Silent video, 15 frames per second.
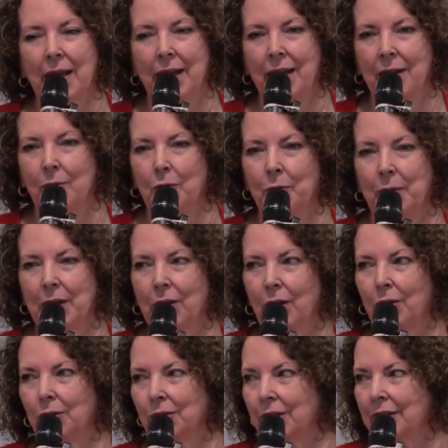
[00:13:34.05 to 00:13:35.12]
him will be
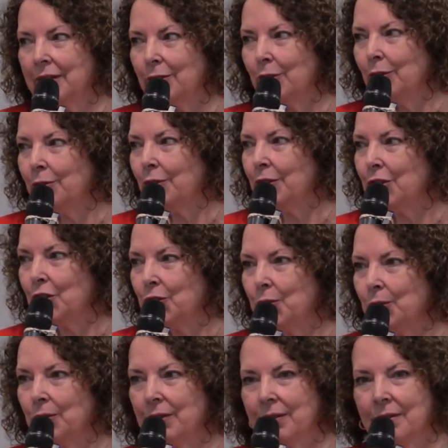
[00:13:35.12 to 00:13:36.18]
gold and silver and
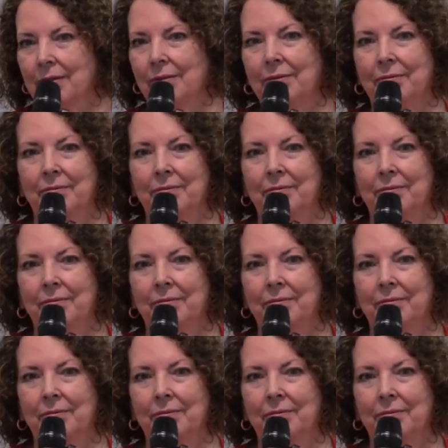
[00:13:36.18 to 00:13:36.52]
jewels.